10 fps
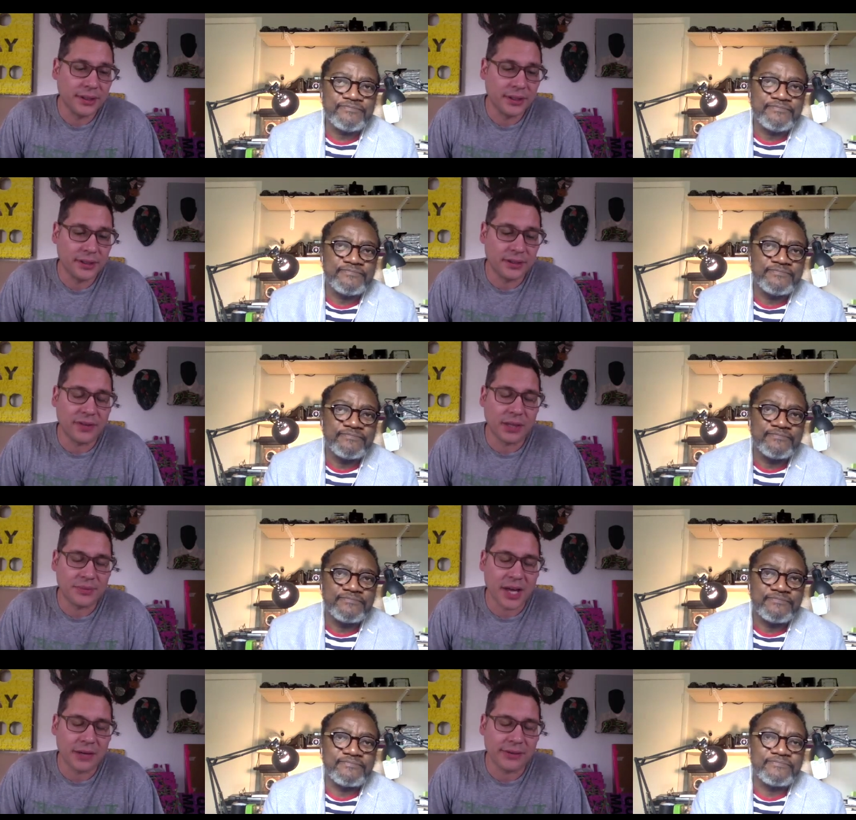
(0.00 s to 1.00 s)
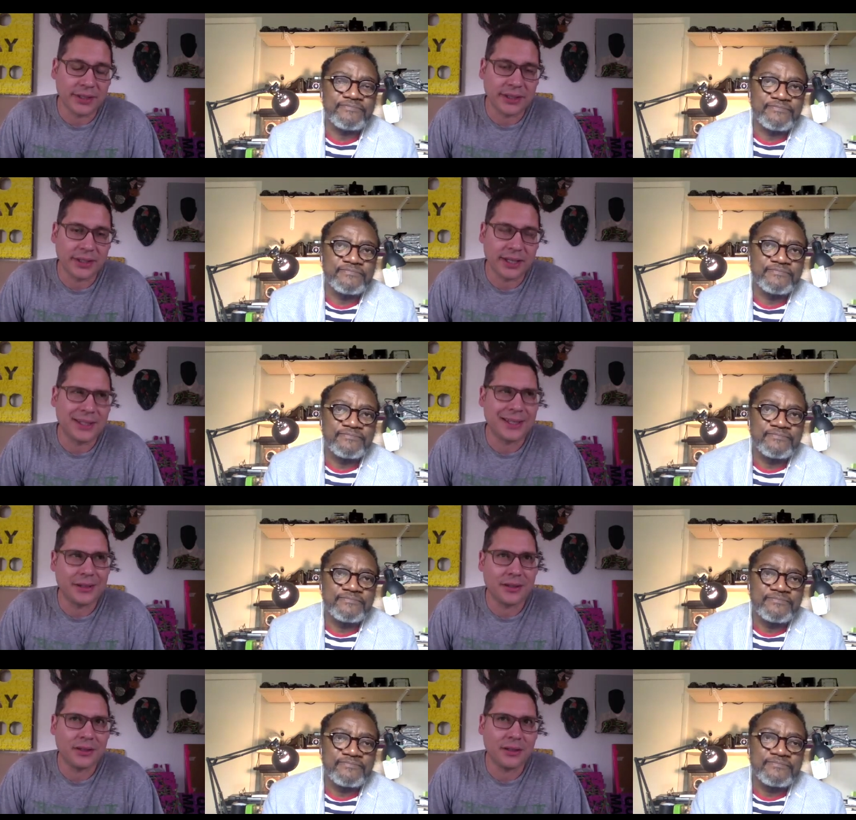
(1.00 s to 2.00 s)
Speaker 1: develops out of it I think I think it
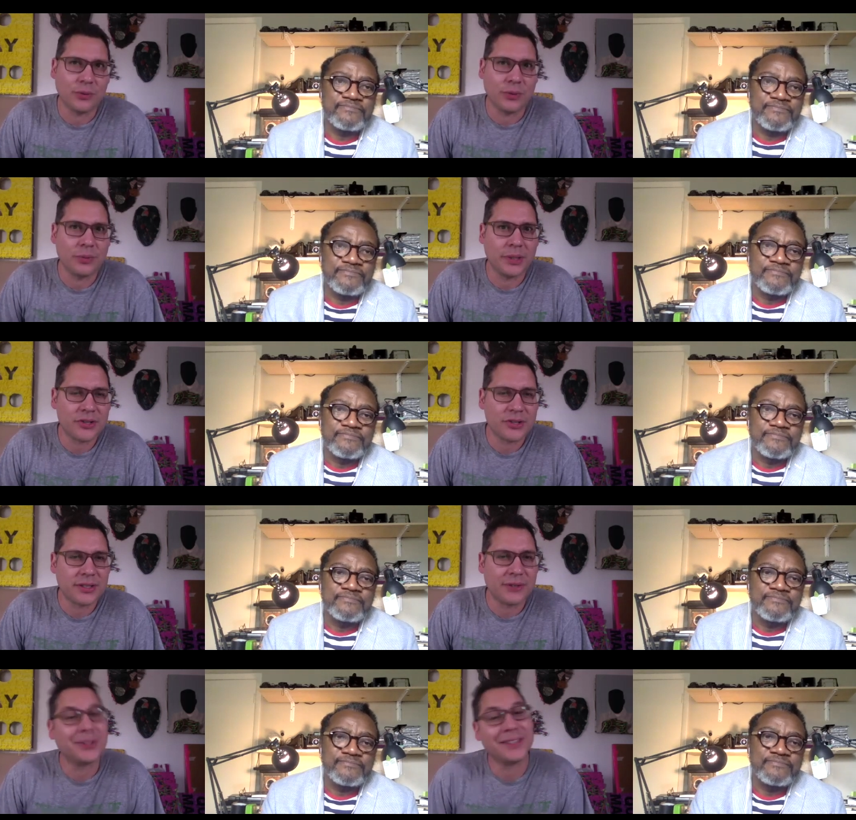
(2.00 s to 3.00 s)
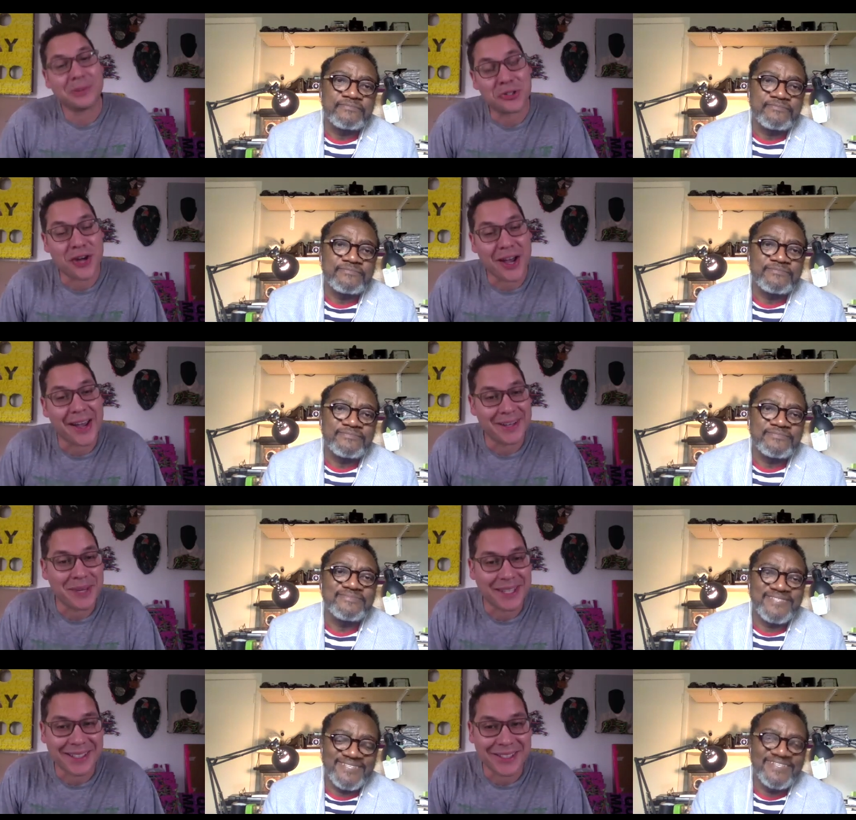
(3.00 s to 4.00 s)
it will be interesting or at least I'm gonna try to make
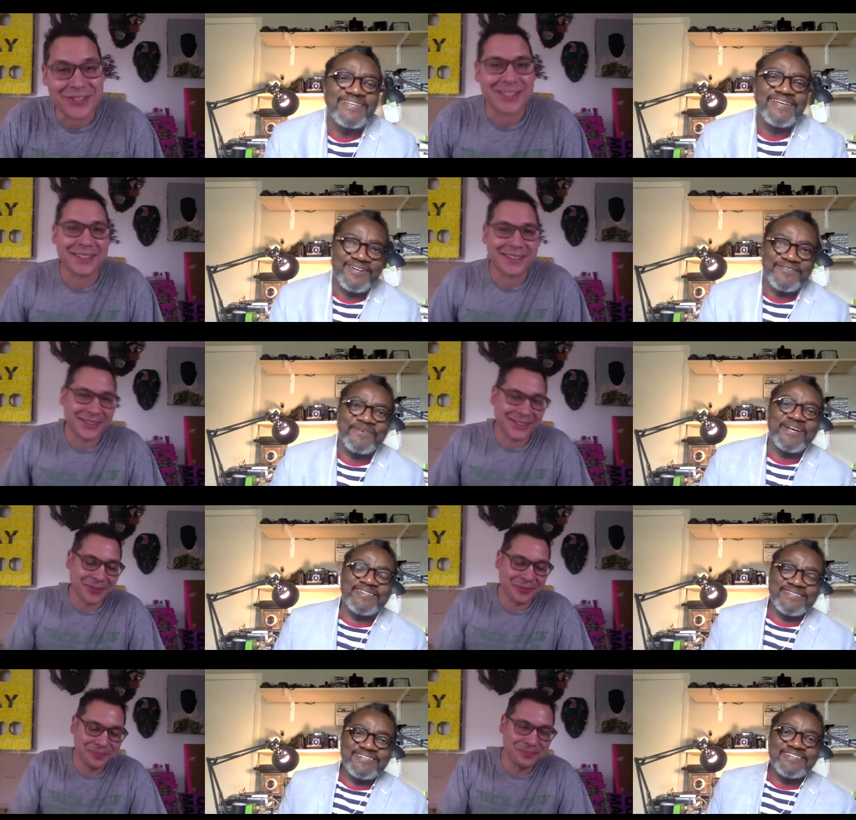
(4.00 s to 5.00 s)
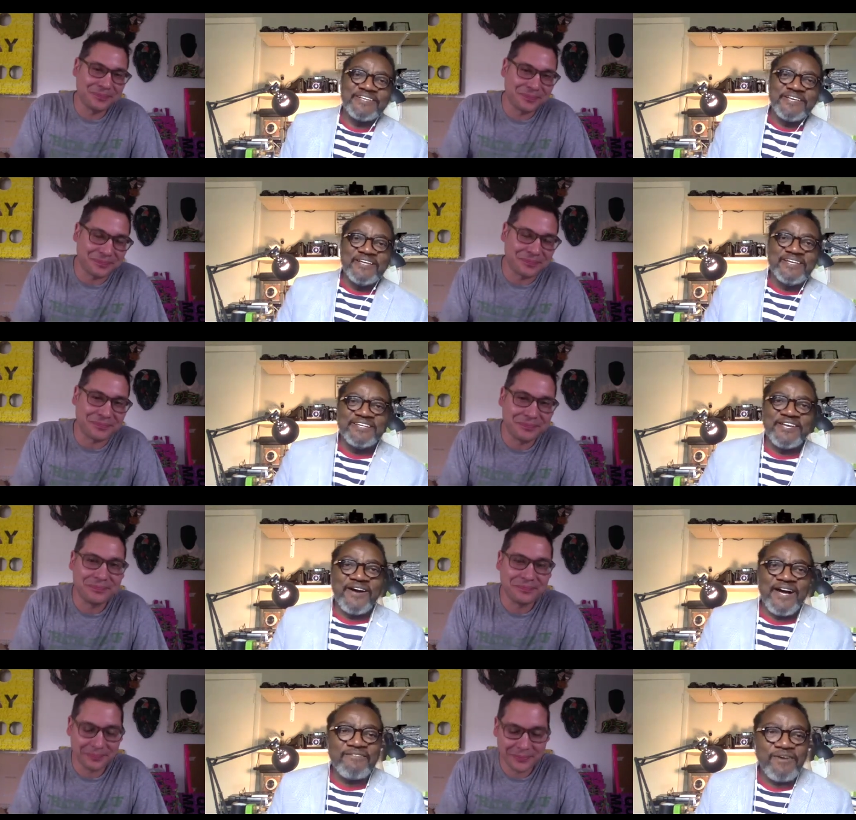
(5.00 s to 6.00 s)
it interesting so. right
Speaker 2: no
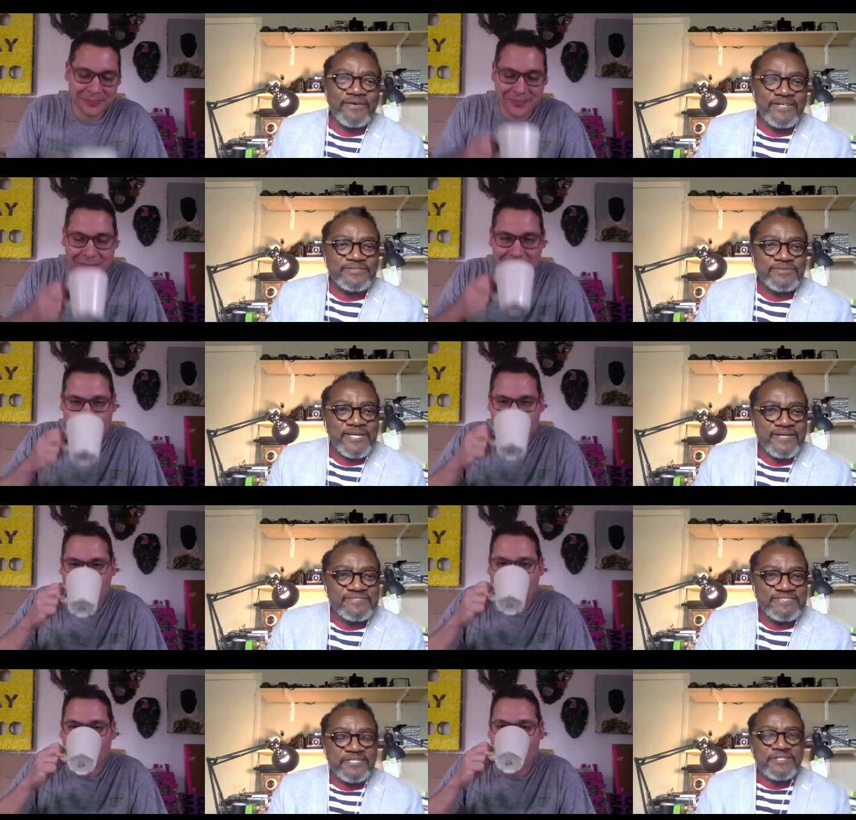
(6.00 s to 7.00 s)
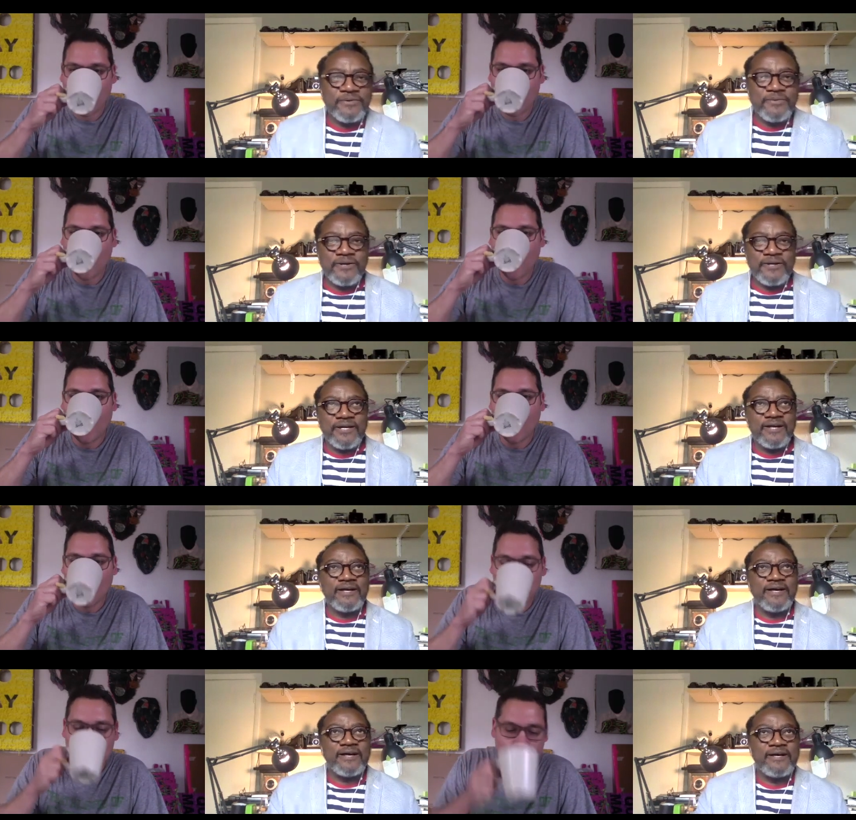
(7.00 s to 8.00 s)
I've always when I've seen your work
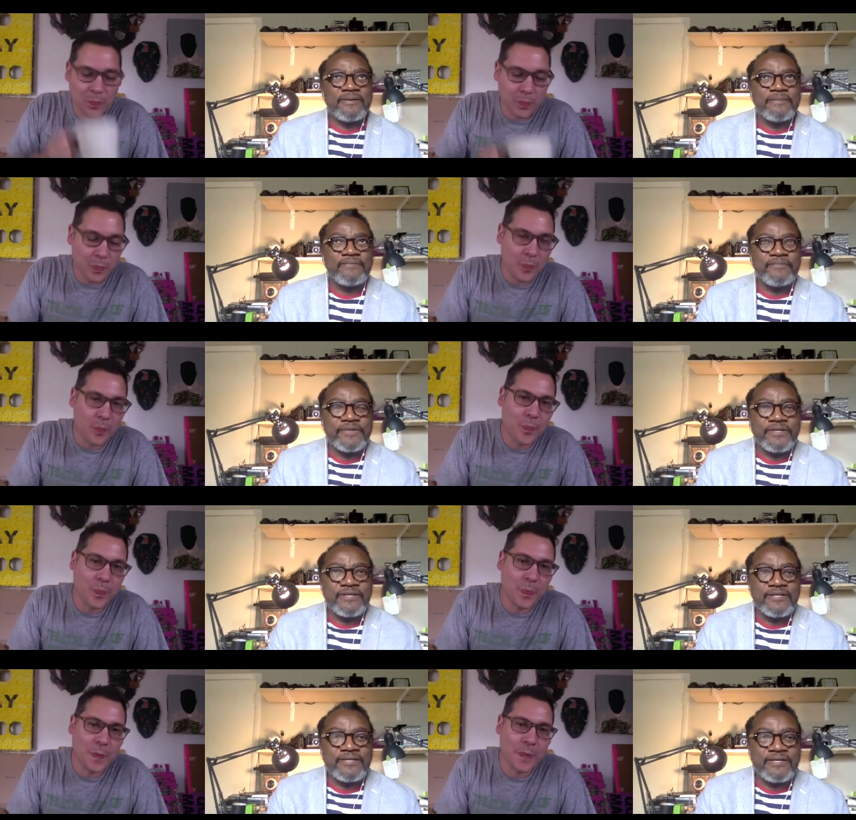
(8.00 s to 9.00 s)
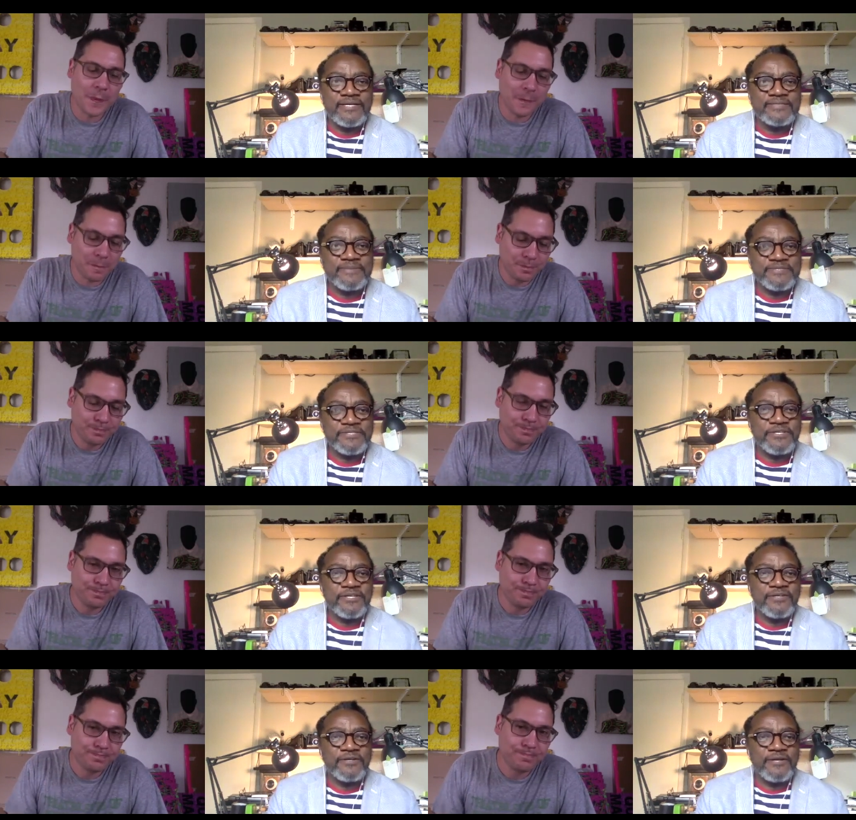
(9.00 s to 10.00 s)
um especially
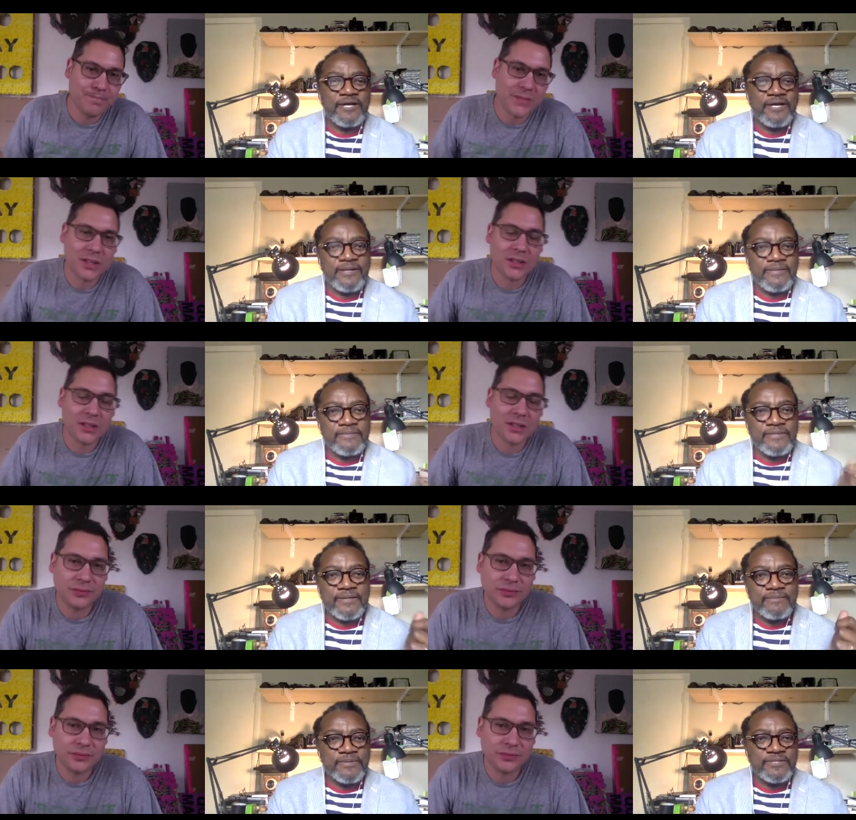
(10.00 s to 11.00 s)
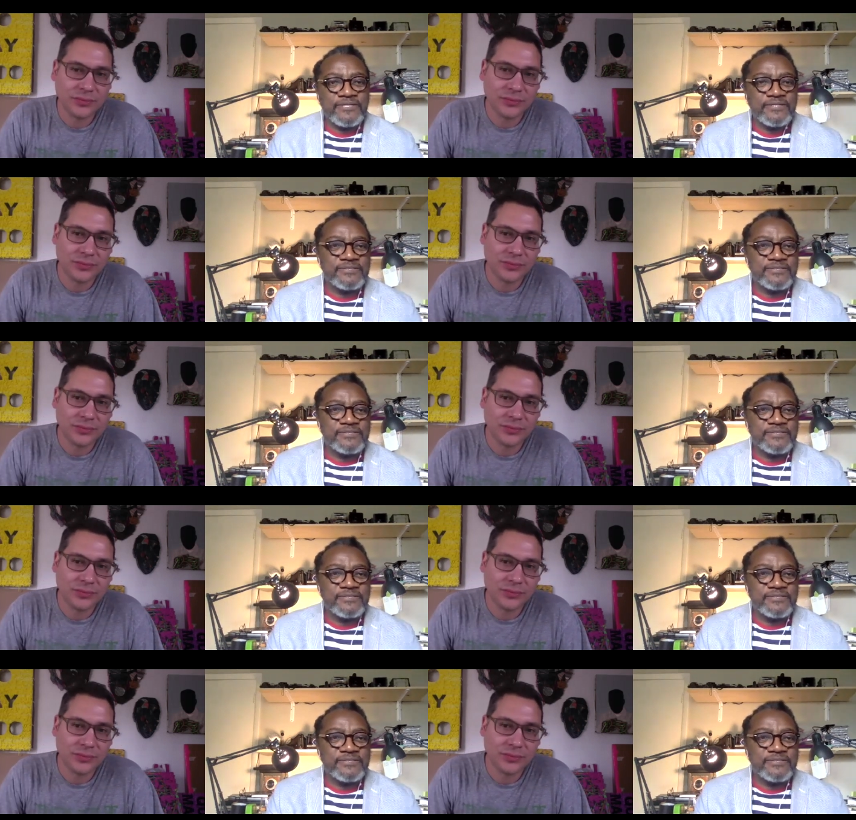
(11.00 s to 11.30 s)
your um like political